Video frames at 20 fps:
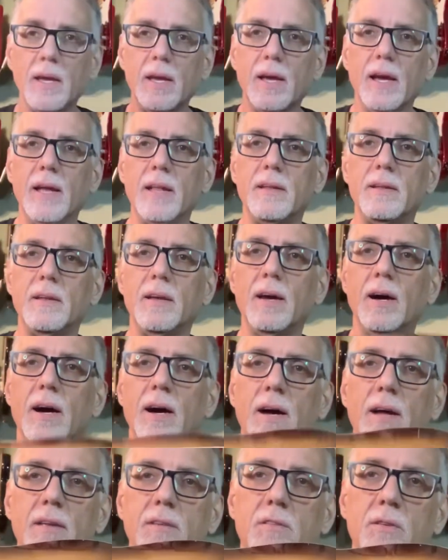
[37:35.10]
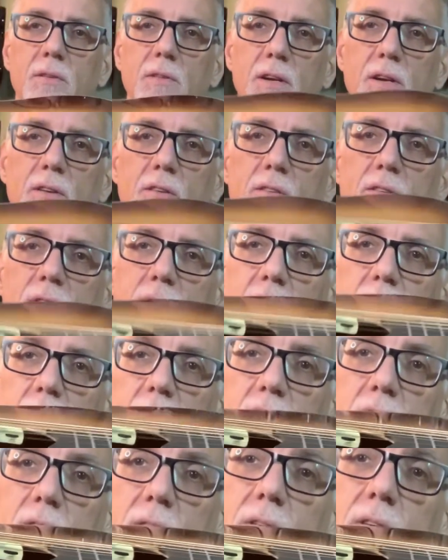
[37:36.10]
and so there's
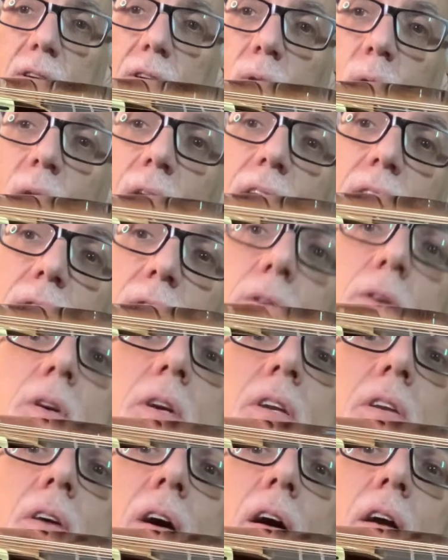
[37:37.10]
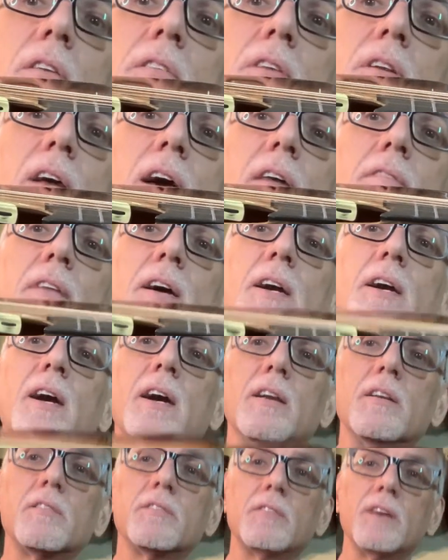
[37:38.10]
quite a few guitars that have that
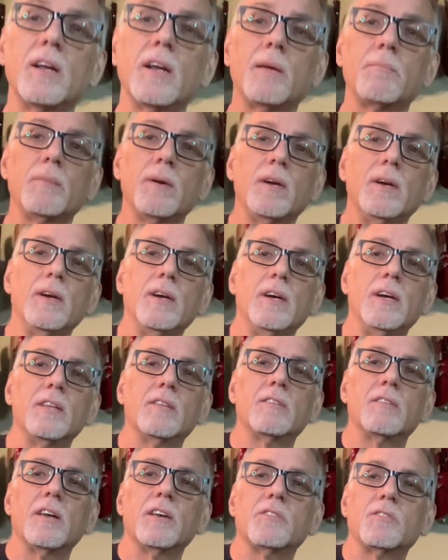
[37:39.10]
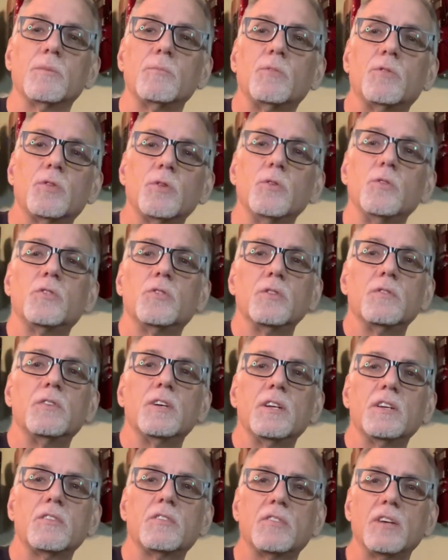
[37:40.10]
kind of setup. It's less obtrusive
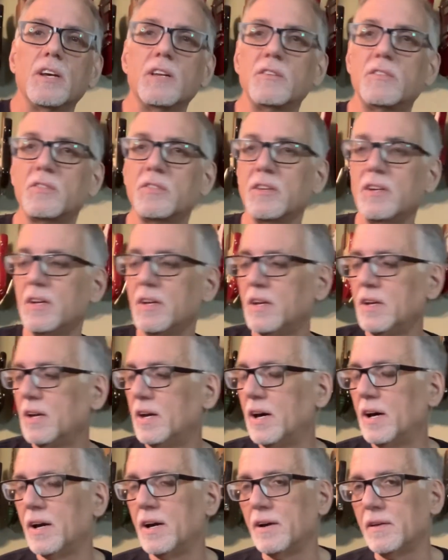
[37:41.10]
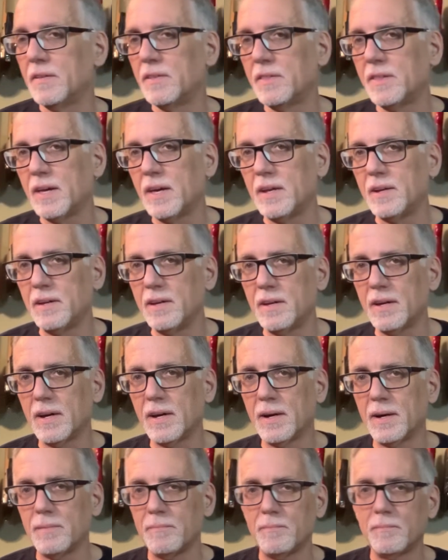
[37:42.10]
in a sense than
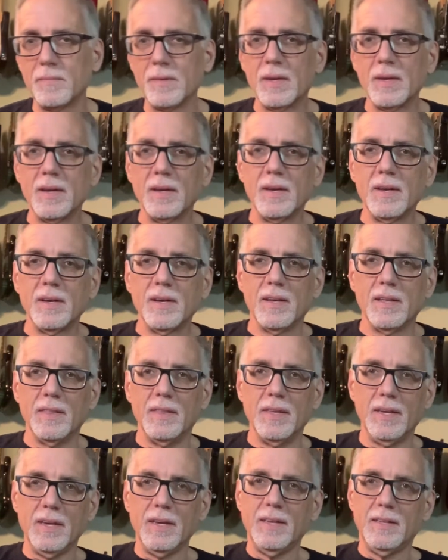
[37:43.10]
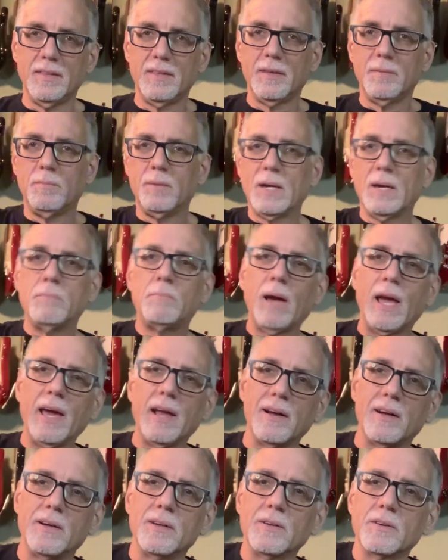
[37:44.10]
the big
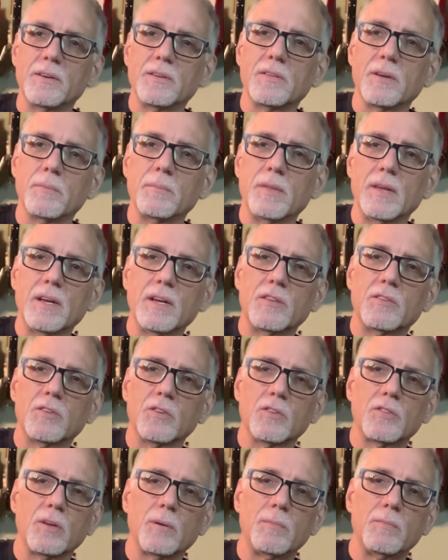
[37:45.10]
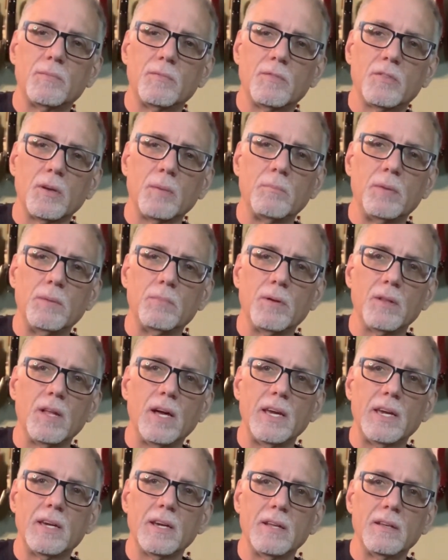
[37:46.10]
panel or something. And so some people
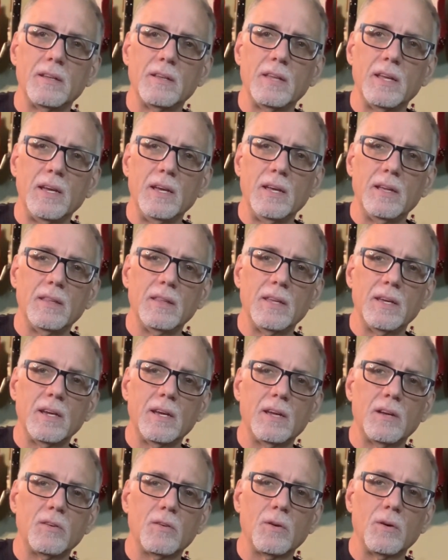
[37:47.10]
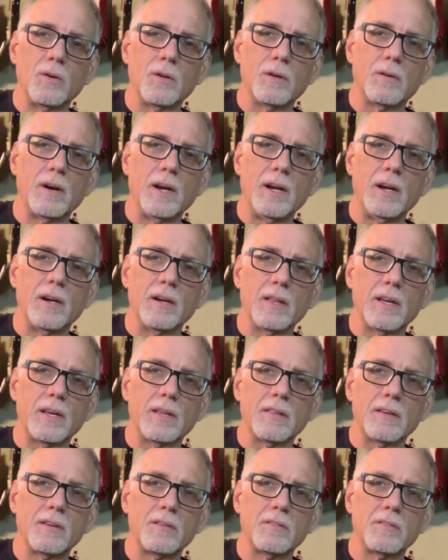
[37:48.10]
like it, and they control it right here like
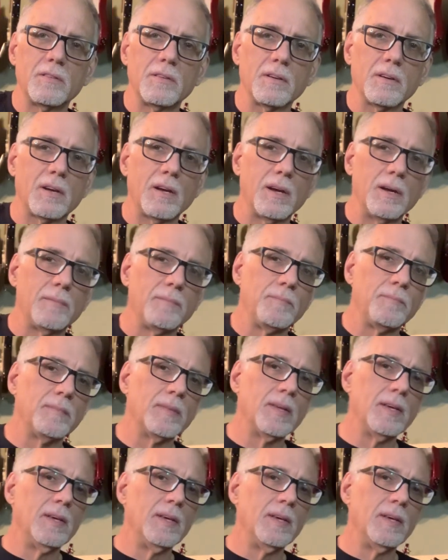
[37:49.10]
this. Okay.